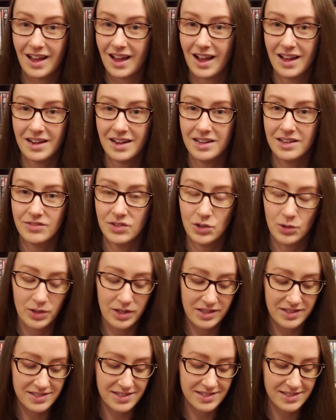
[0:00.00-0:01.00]
I didn't even know it
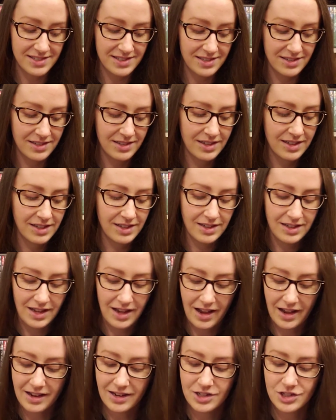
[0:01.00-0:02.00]
existed.
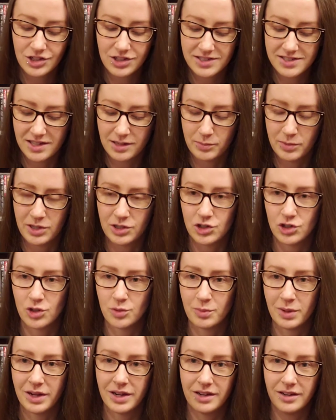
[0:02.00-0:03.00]
I actually sent a picture to
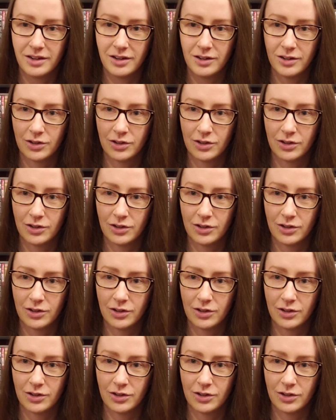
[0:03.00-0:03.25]
my